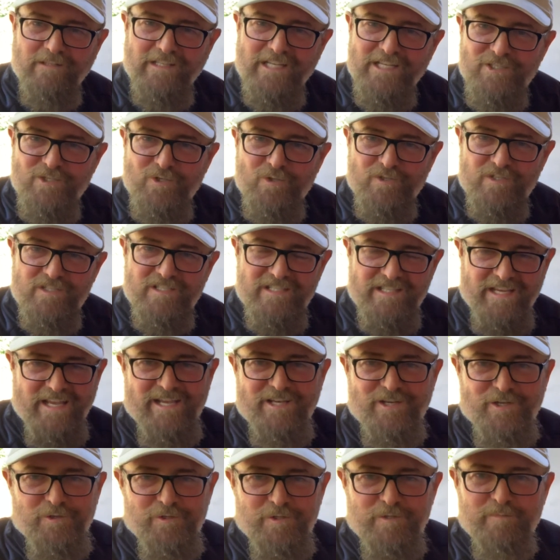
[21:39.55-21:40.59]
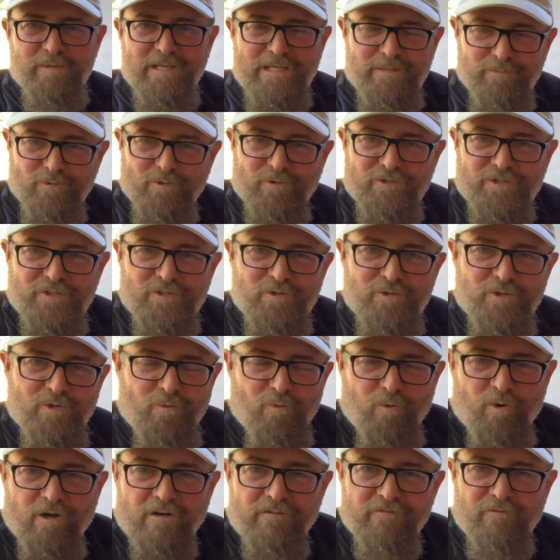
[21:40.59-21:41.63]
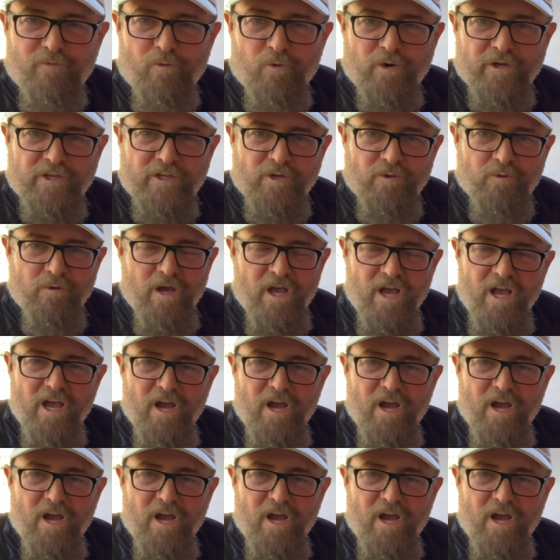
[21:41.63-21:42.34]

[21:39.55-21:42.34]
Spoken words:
do the work for you